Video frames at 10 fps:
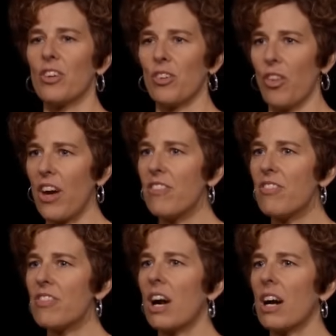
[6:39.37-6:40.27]
Your life
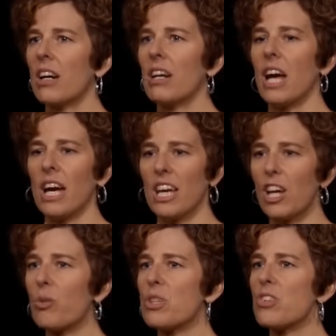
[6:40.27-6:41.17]
is hard. I
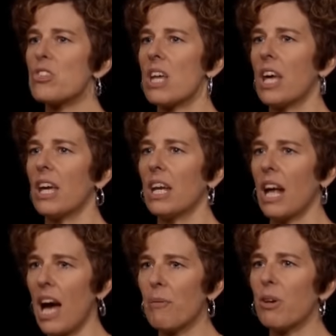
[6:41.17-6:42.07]
hear what you're saying and
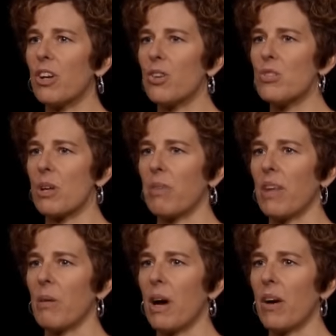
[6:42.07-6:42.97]
I'm going to do
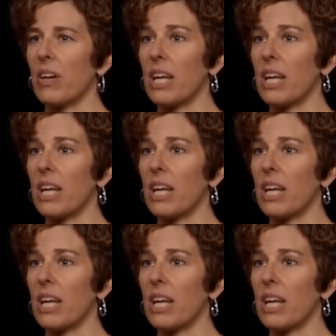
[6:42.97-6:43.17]
something about